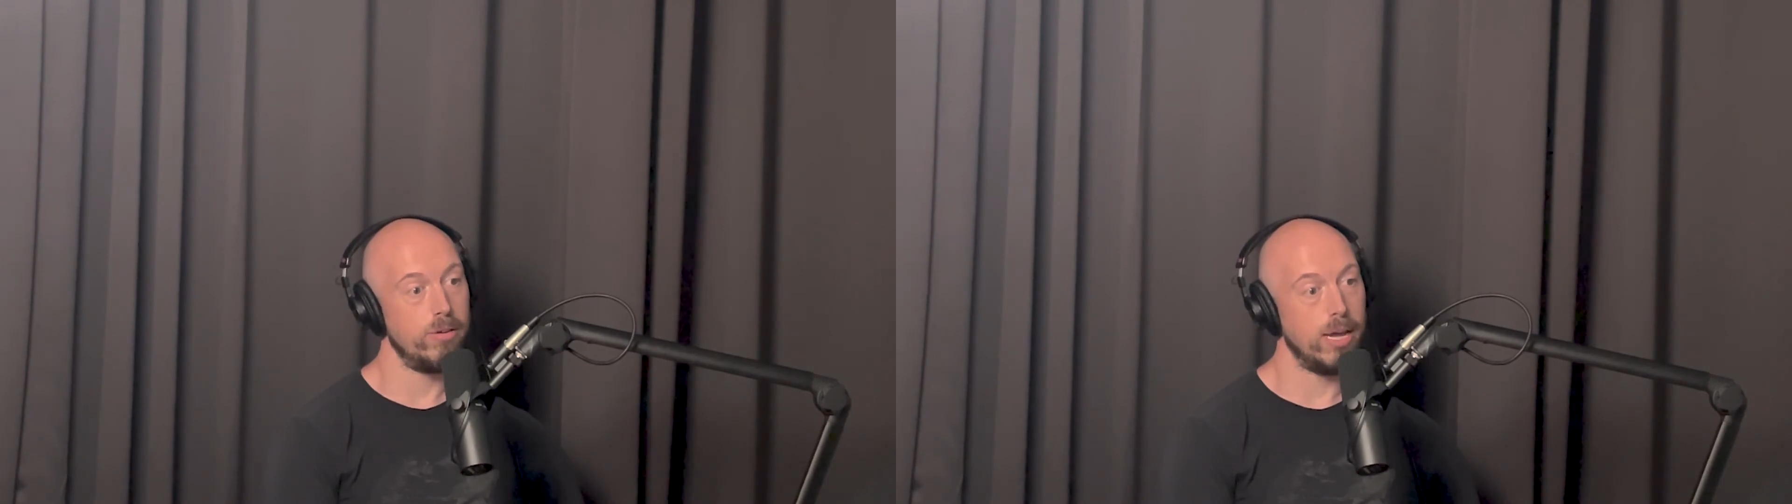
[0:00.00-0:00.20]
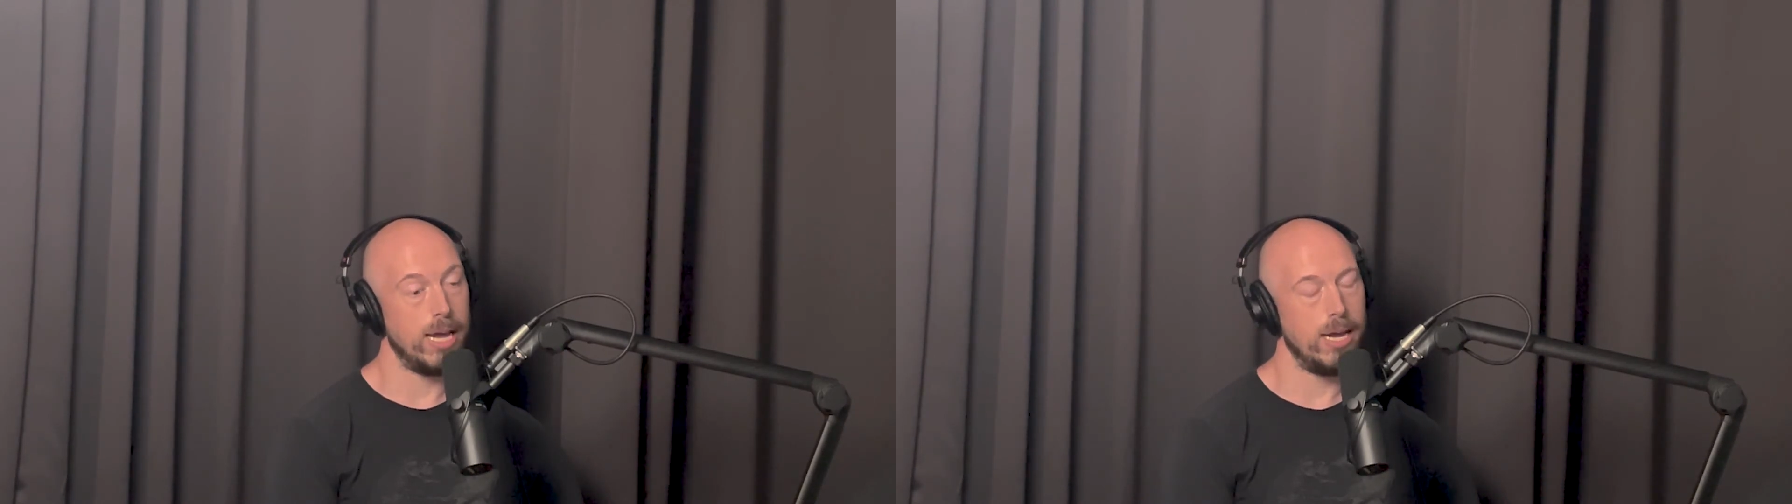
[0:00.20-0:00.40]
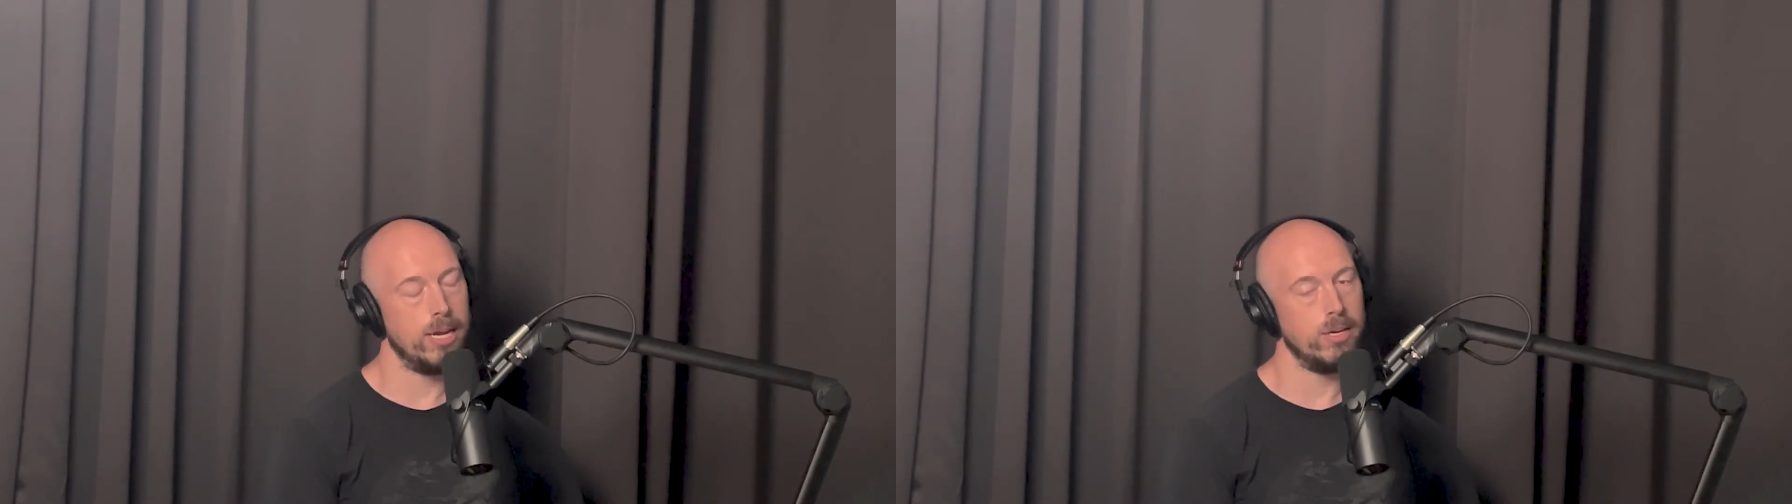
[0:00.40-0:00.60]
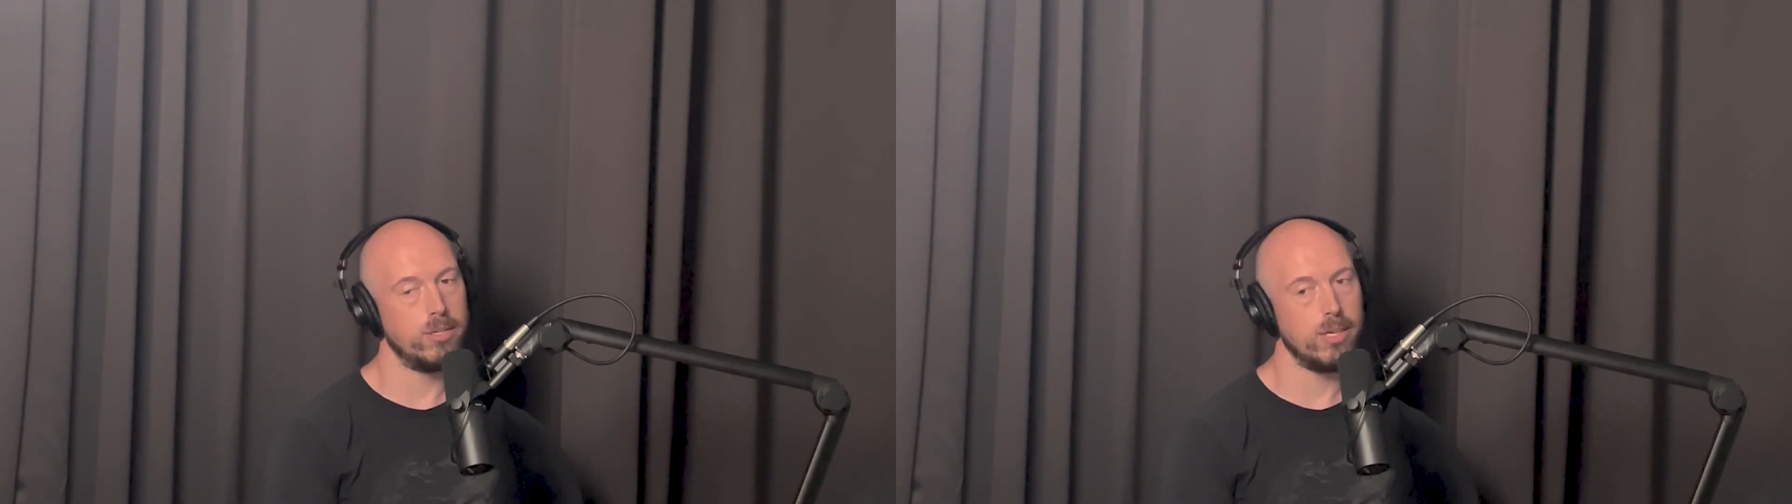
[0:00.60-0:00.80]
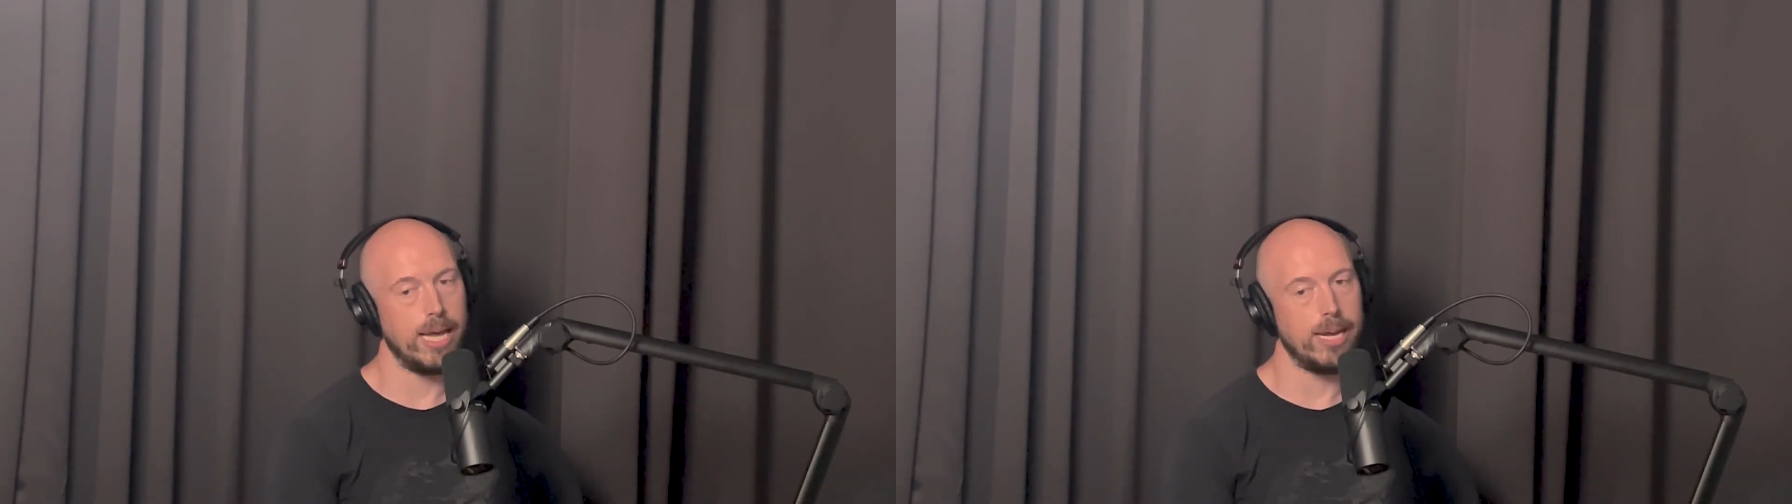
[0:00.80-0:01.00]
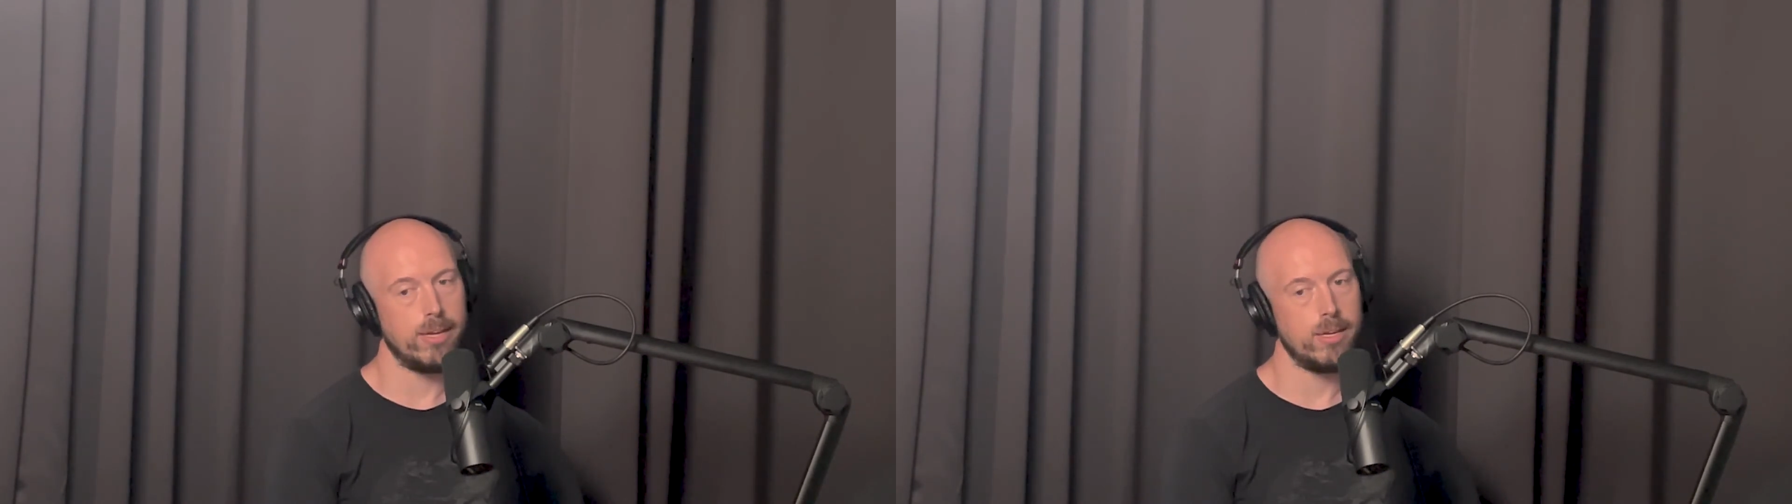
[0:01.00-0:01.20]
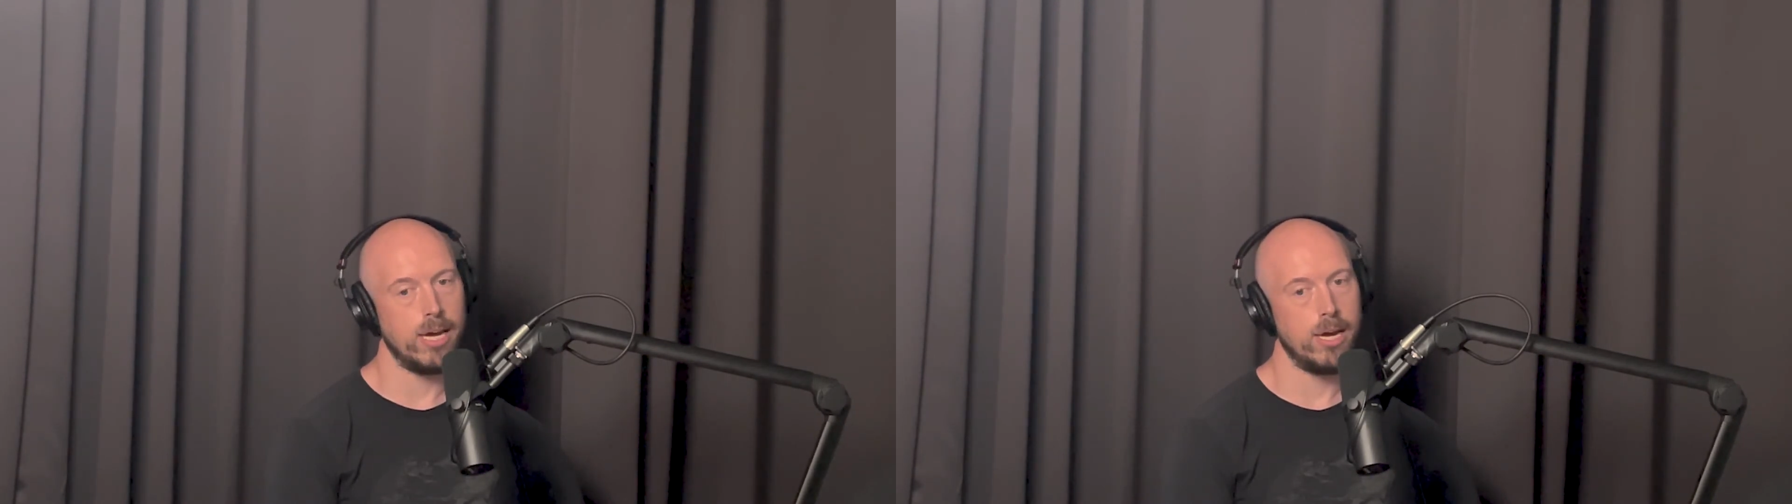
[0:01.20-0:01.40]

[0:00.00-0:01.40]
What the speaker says: And like